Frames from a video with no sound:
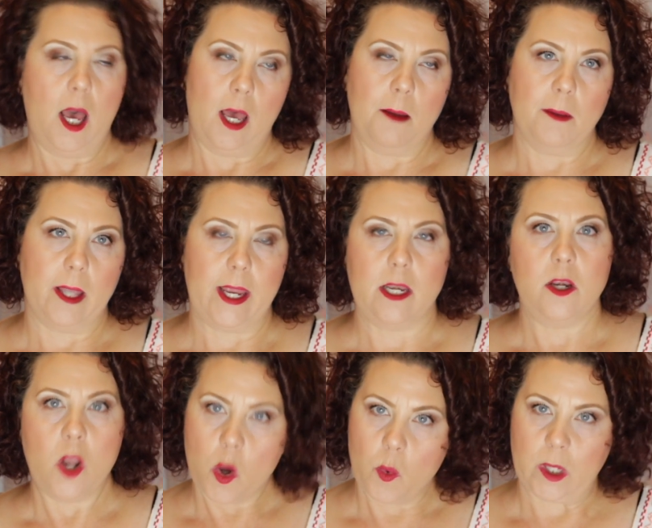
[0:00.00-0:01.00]
I'm like,
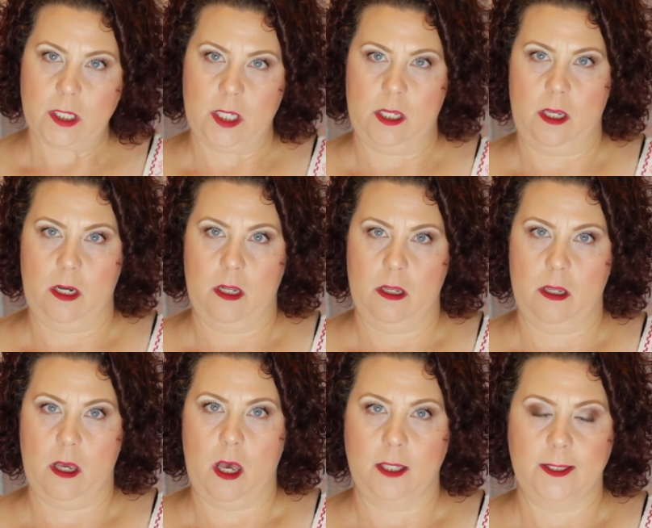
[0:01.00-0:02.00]
no one did.
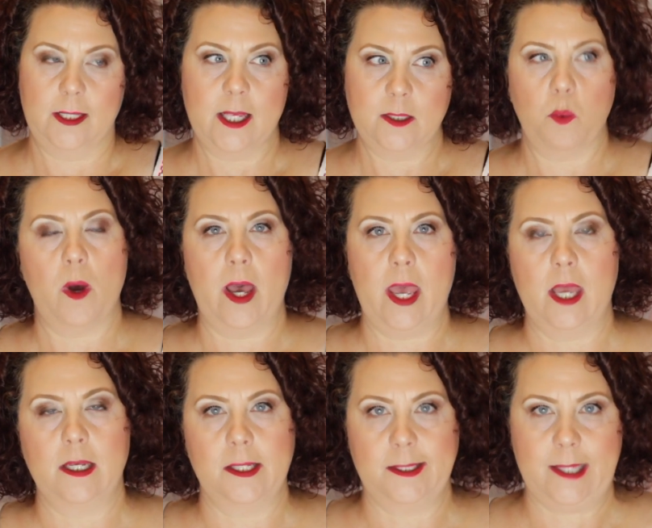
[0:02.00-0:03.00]
I said, that's why I
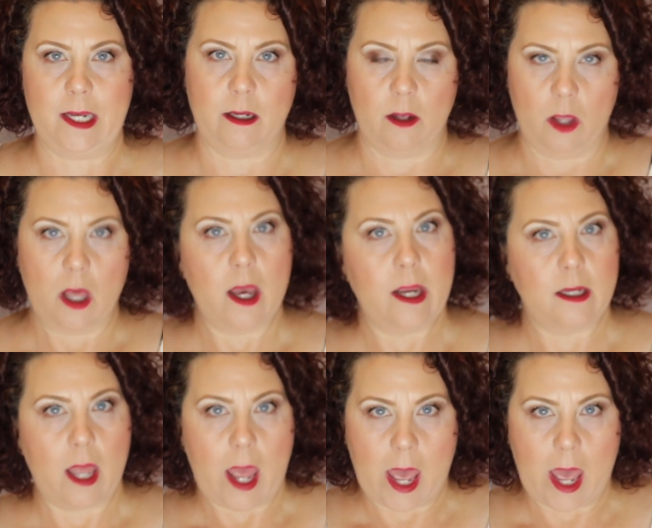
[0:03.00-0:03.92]
had to stand in line to